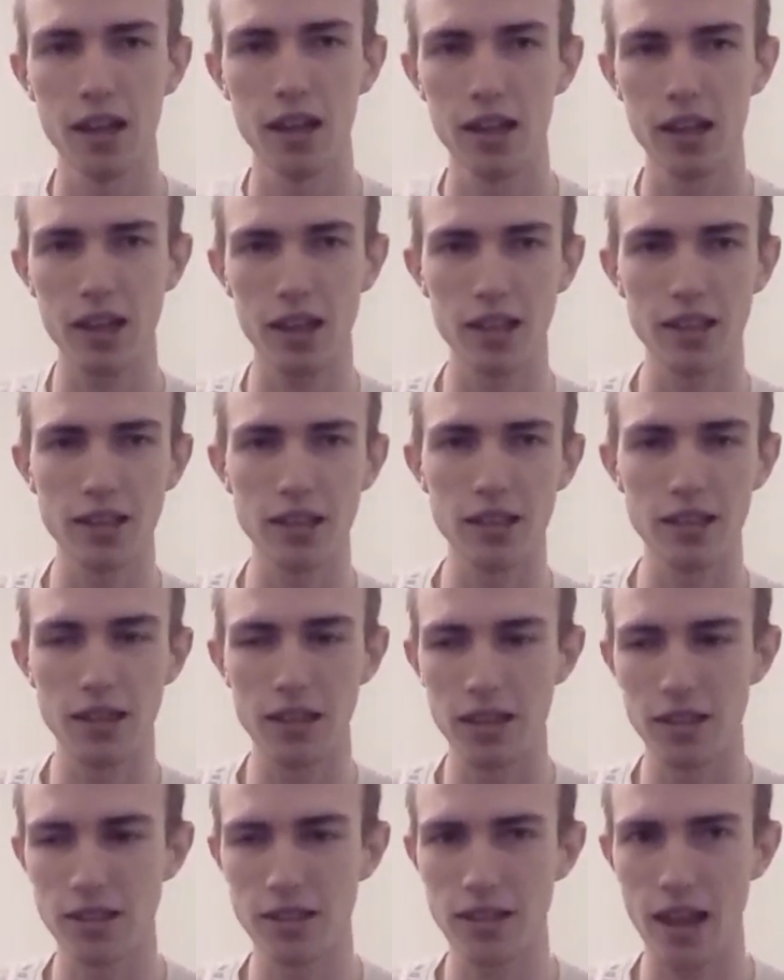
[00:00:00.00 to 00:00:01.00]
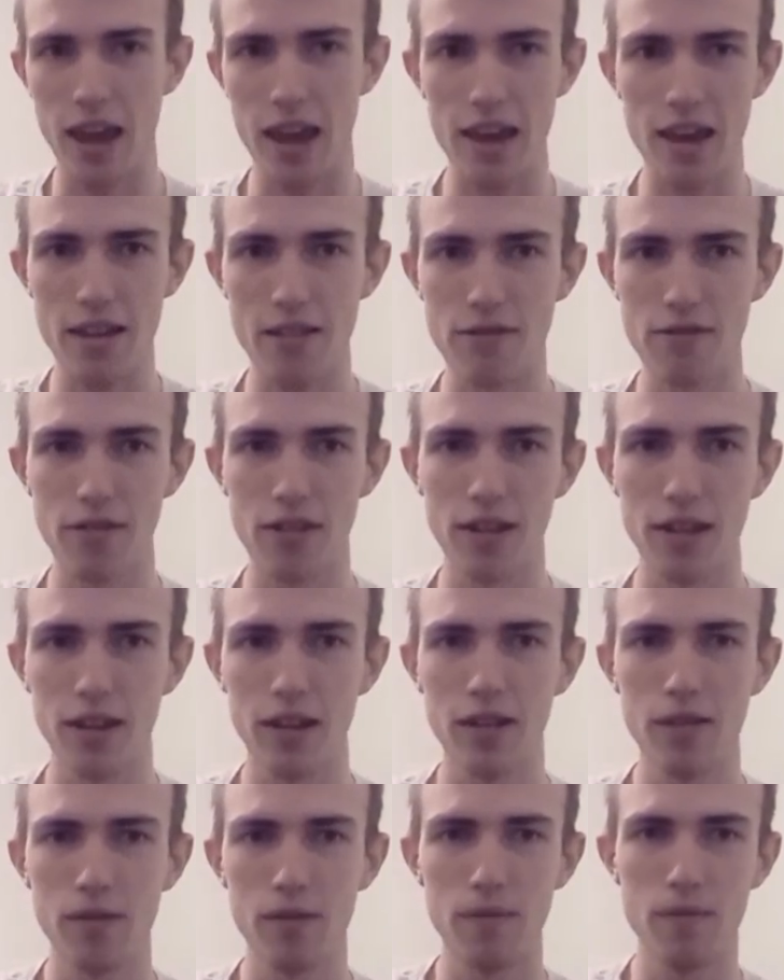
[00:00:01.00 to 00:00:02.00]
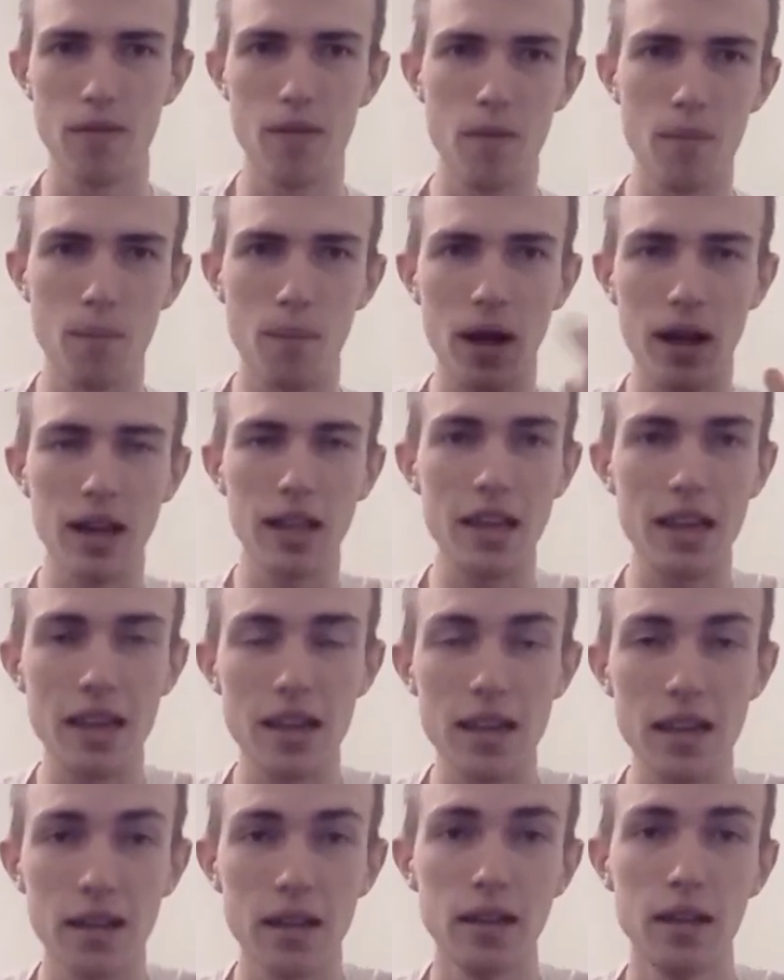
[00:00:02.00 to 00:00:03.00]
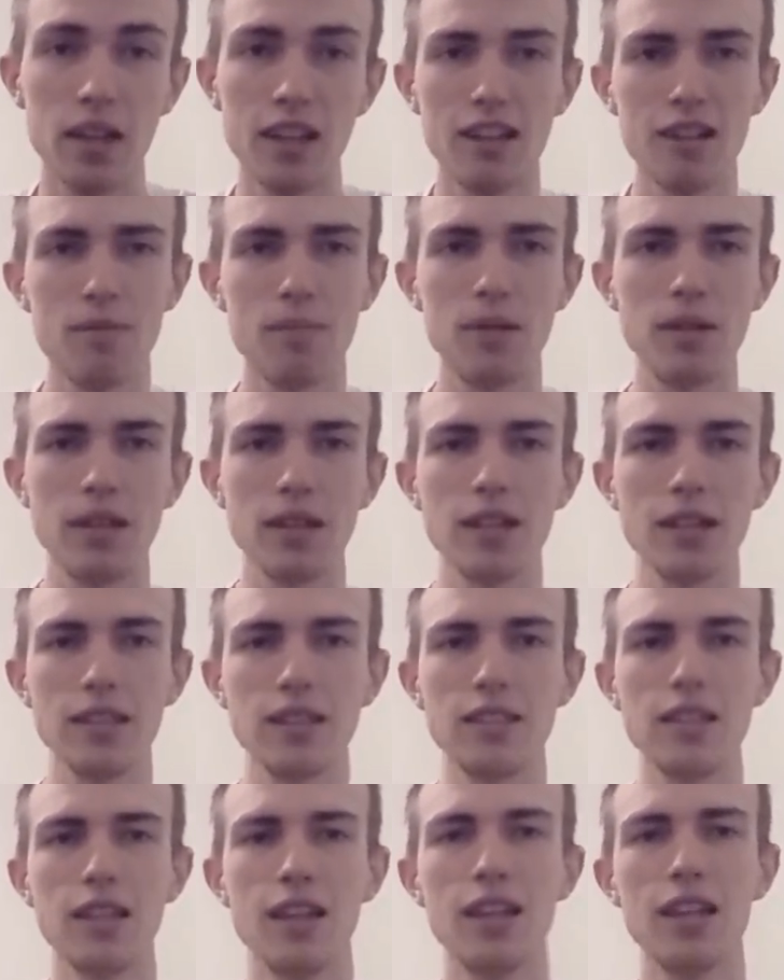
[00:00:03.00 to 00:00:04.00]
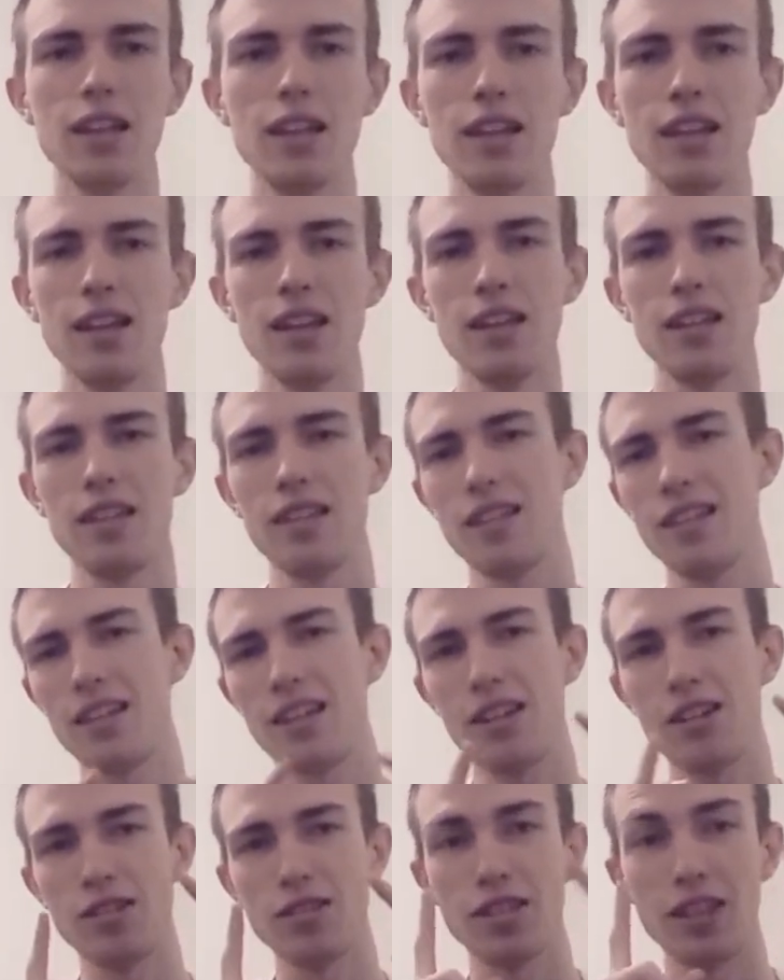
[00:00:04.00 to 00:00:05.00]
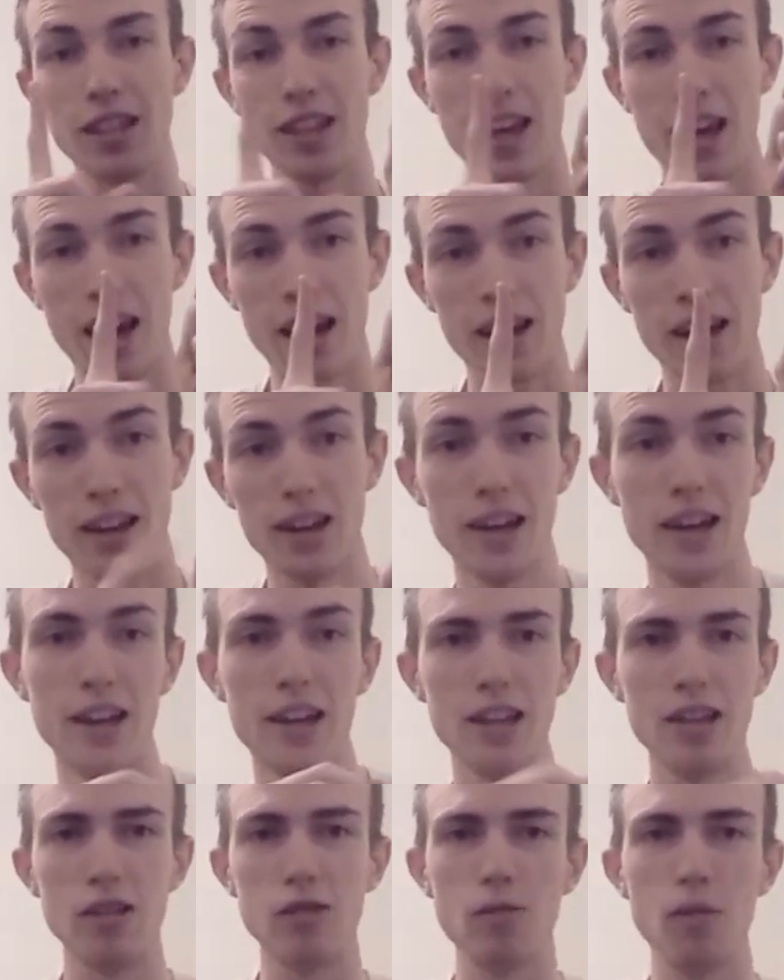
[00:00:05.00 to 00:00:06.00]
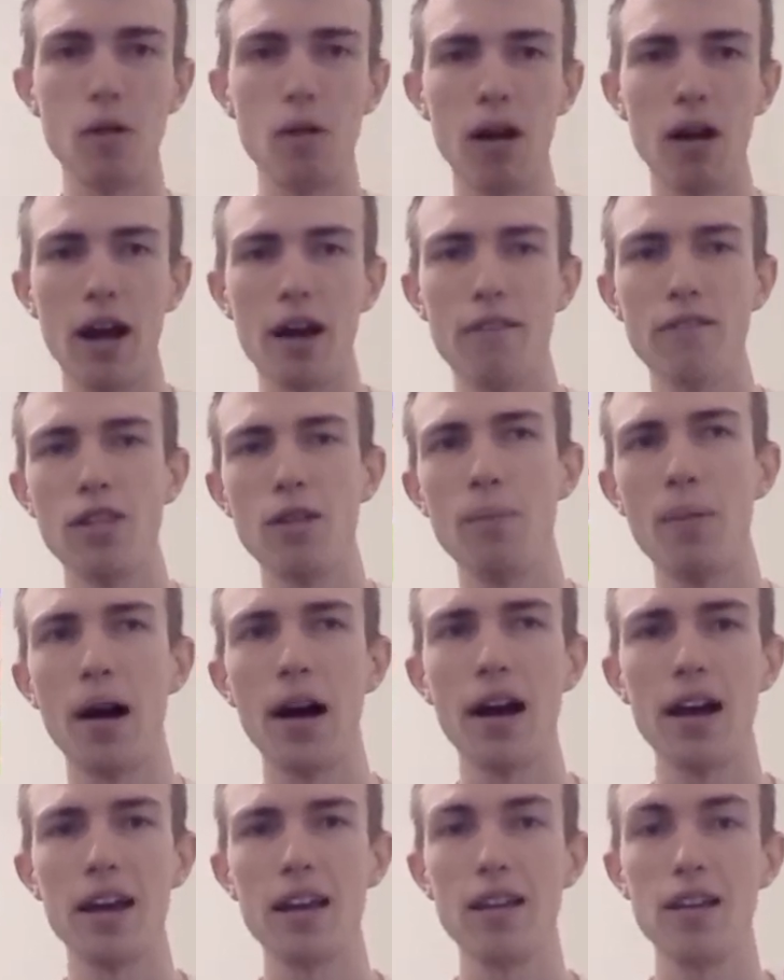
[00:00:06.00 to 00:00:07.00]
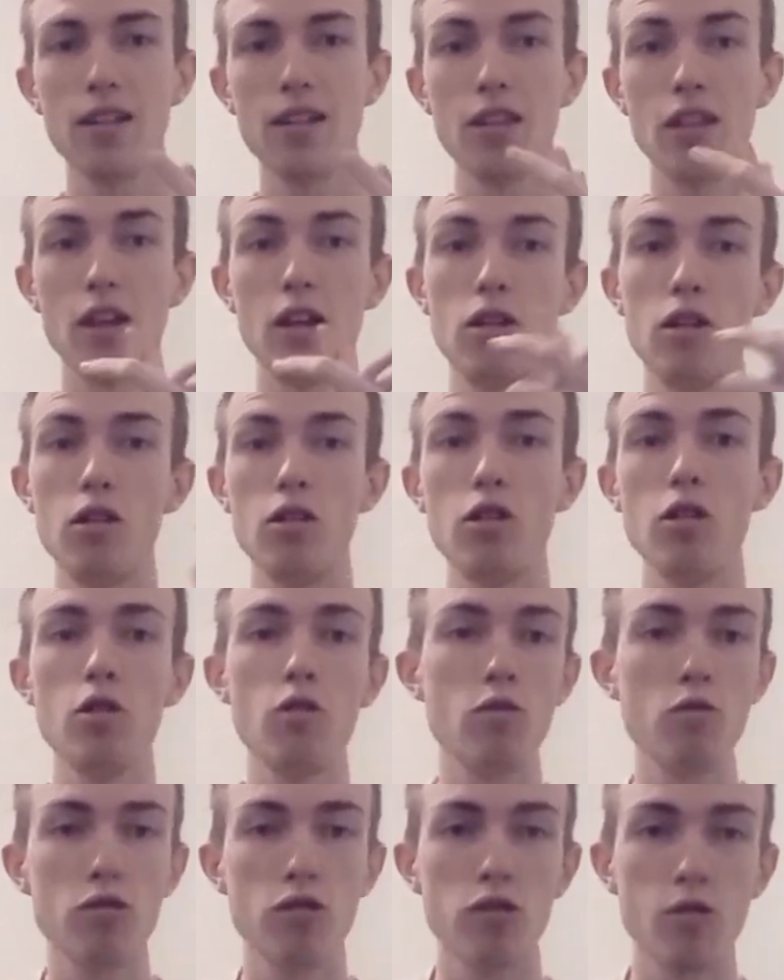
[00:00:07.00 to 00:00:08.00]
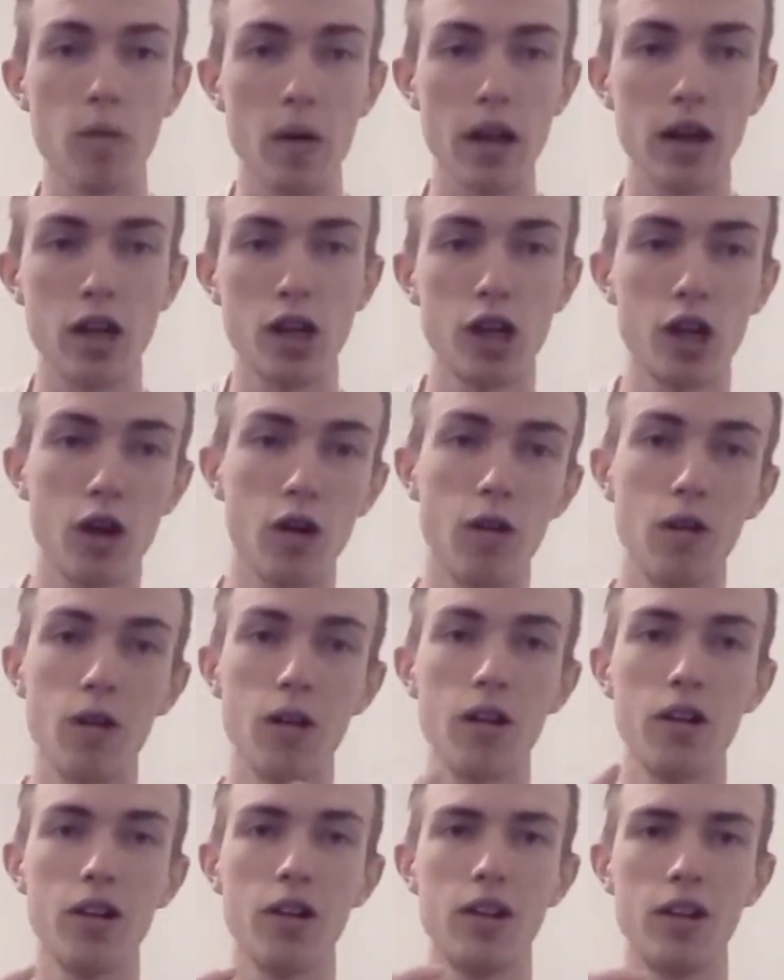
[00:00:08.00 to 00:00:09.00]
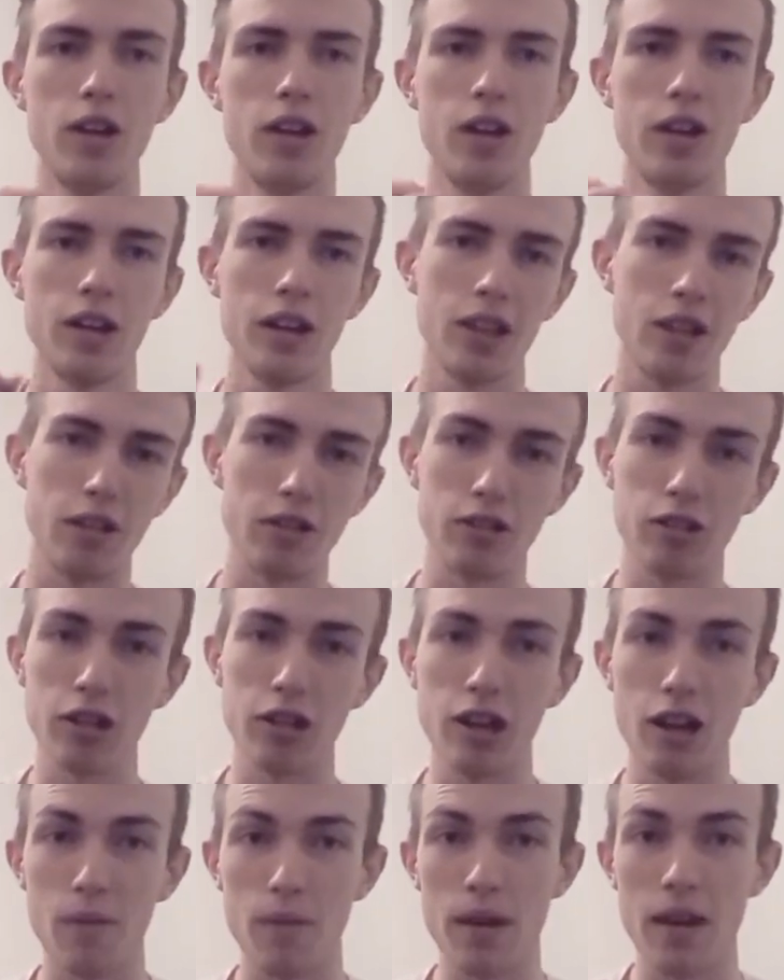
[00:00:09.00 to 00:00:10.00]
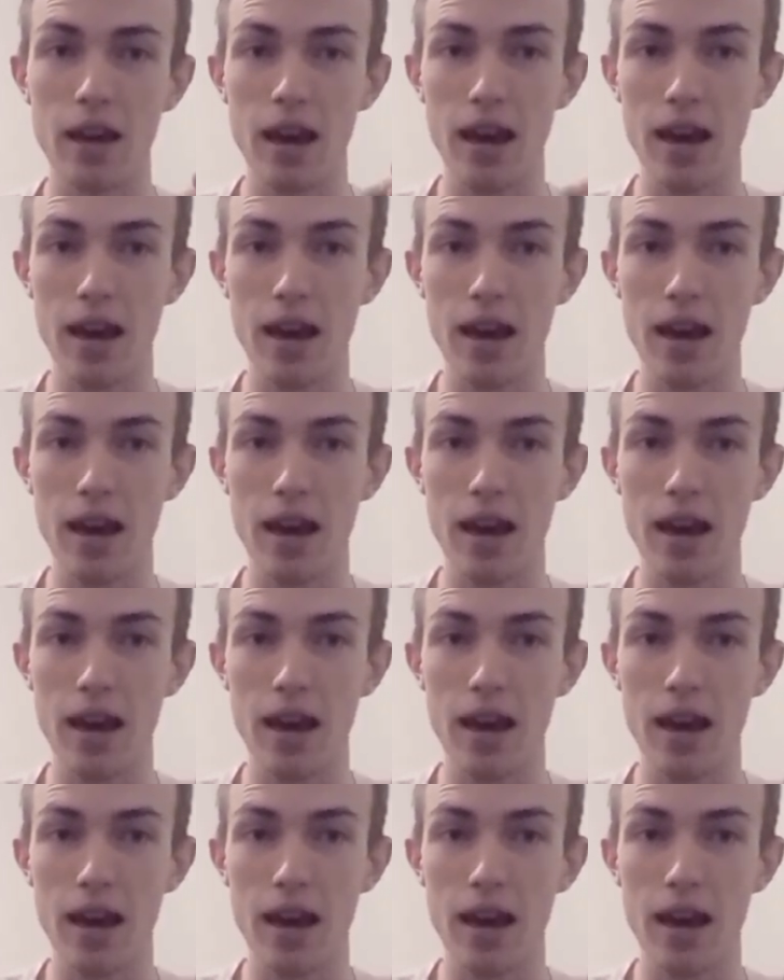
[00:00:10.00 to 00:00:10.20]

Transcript: can save money because here's the kick: you won't have to buy the new Switch, or there's gonna be